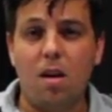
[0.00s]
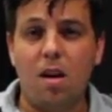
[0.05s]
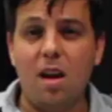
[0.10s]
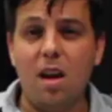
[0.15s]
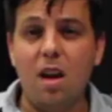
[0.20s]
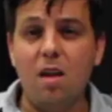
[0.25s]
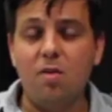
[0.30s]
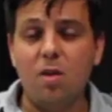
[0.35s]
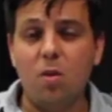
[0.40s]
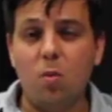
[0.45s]

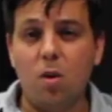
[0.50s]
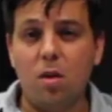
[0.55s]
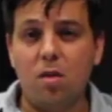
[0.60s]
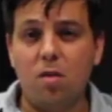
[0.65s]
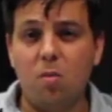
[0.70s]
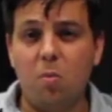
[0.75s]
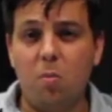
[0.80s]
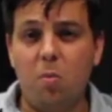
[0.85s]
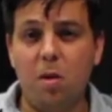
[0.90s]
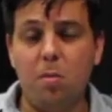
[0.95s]
Even
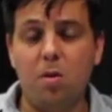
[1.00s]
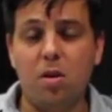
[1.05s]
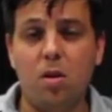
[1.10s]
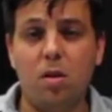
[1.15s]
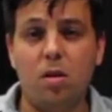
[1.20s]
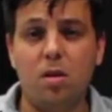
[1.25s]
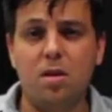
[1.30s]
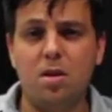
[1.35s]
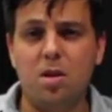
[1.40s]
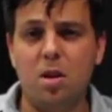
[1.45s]
with
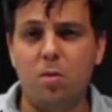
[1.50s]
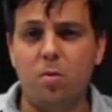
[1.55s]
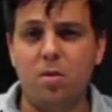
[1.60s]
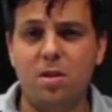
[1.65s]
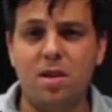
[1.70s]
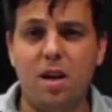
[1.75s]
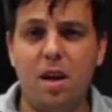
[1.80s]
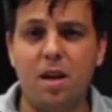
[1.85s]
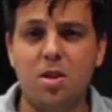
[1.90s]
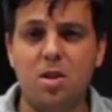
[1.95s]
biblical
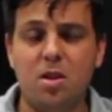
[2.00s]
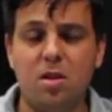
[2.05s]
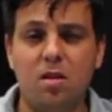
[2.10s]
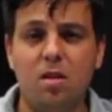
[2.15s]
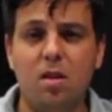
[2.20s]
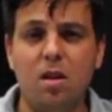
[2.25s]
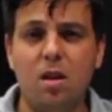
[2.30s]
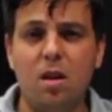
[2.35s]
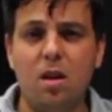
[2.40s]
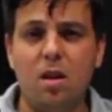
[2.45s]
interpretation,
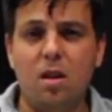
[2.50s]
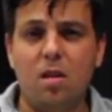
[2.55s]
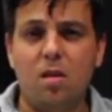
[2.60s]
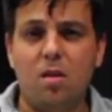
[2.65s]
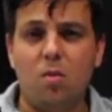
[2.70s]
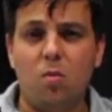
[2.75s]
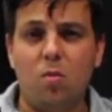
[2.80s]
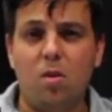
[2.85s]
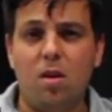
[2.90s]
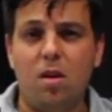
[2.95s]

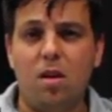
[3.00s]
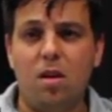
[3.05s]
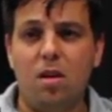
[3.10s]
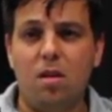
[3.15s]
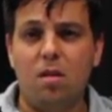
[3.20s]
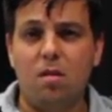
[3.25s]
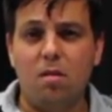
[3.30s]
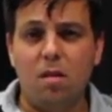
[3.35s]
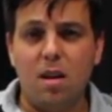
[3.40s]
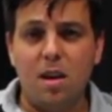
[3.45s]

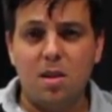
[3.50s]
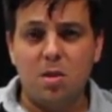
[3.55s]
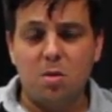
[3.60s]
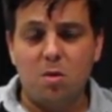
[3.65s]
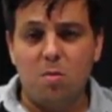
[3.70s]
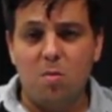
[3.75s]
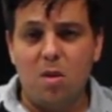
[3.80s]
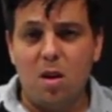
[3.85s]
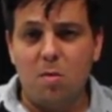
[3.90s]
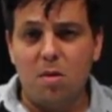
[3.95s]
we need to
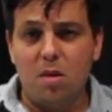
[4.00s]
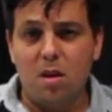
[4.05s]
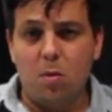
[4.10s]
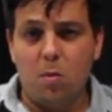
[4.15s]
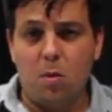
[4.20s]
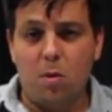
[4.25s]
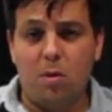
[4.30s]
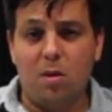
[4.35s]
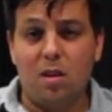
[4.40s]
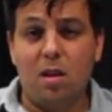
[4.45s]
remember that
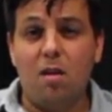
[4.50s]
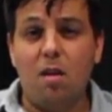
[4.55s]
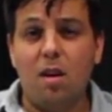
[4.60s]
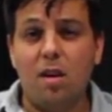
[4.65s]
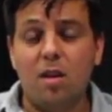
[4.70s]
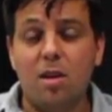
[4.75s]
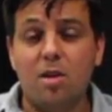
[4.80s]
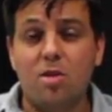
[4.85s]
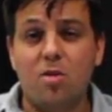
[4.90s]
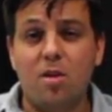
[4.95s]
we're
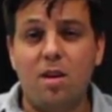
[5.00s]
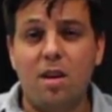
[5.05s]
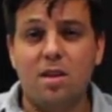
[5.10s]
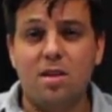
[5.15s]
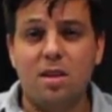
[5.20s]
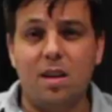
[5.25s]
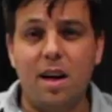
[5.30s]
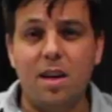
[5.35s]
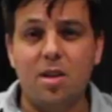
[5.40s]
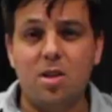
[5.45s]
relying on a
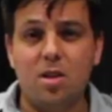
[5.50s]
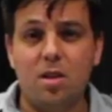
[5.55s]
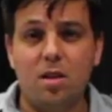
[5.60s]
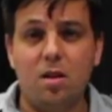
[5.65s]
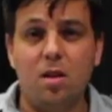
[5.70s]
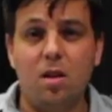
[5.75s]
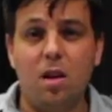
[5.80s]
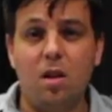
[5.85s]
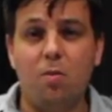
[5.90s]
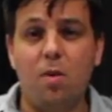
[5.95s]

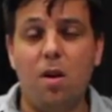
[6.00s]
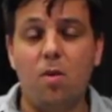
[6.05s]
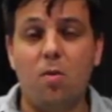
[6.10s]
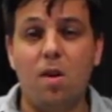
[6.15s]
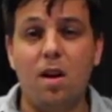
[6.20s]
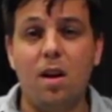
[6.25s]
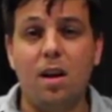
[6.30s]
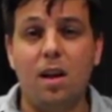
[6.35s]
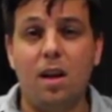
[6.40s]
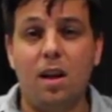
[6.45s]
translation if we're
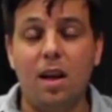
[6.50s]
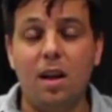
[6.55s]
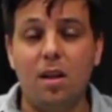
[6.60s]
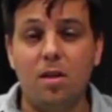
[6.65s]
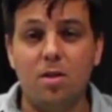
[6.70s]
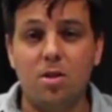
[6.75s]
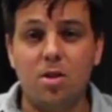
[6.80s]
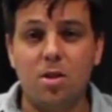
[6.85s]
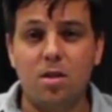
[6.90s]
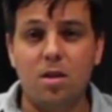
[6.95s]
reading in
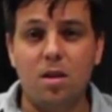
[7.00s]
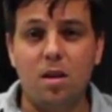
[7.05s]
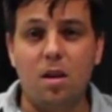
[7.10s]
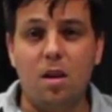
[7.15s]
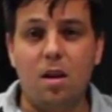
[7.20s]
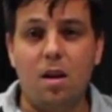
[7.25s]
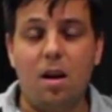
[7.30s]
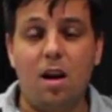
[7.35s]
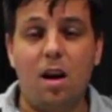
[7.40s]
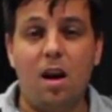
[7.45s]
English.
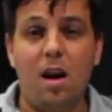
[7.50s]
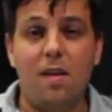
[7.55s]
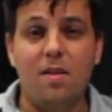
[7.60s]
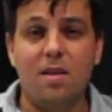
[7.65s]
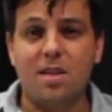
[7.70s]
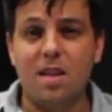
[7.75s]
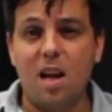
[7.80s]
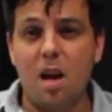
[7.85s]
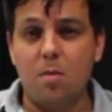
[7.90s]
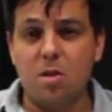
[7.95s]
And the
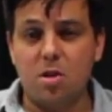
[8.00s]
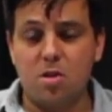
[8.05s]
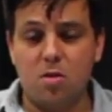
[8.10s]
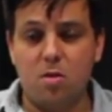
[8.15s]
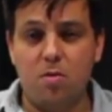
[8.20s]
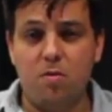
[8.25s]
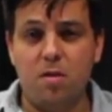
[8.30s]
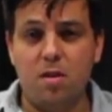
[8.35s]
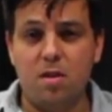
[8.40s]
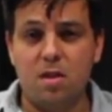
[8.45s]
same is
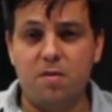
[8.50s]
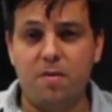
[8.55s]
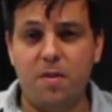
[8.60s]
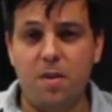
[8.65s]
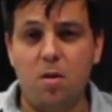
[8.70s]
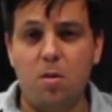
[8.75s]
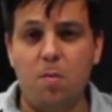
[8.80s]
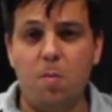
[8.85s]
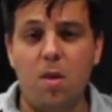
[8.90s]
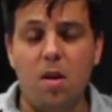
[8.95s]
true for this
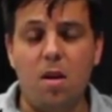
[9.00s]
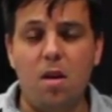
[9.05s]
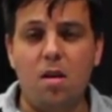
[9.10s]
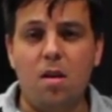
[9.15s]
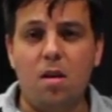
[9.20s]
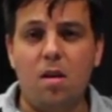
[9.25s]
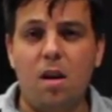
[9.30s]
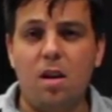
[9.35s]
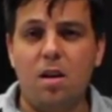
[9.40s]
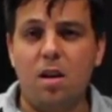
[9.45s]
film.
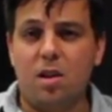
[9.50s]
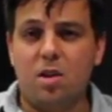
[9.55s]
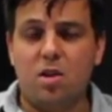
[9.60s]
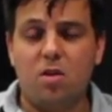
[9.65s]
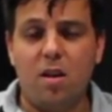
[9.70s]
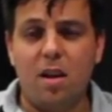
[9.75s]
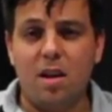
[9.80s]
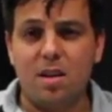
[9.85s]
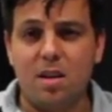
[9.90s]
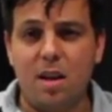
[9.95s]
And
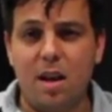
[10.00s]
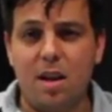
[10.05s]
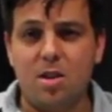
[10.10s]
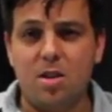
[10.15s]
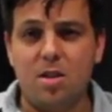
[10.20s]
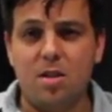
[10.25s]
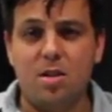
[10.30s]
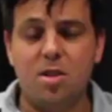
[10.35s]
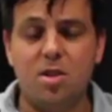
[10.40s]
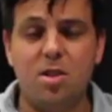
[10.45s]

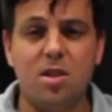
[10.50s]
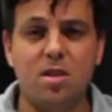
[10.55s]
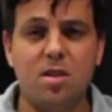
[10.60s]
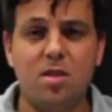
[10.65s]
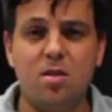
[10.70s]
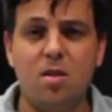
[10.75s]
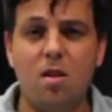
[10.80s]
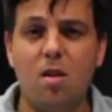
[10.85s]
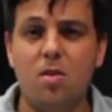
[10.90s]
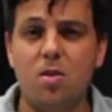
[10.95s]
translations
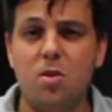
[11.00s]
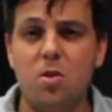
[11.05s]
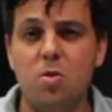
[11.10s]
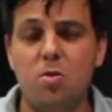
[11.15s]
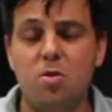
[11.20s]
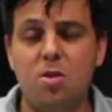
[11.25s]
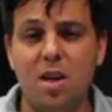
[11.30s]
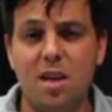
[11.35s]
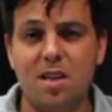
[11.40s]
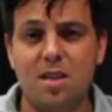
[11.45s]
just don't
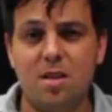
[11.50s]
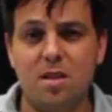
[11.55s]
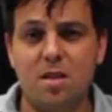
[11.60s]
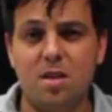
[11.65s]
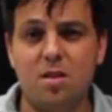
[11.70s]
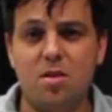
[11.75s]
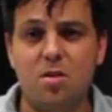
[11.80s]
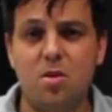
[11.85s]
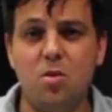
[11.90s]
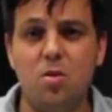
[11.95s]
do
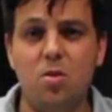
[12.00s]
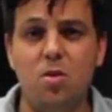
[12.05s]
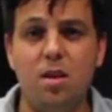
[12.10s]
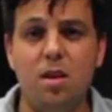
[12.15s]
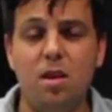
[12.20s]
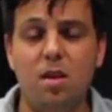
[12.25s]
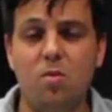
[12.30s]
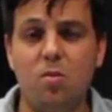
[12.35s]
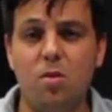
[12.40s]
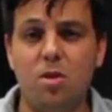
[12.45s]
justice to
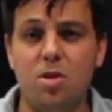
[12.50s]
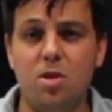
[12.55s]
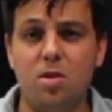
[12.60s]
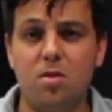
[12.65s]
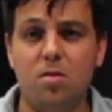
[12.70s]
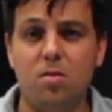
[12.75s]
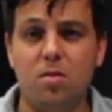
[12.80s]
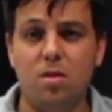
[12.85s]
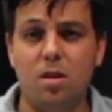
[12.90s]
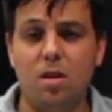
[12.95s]
the
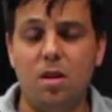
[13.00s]
original.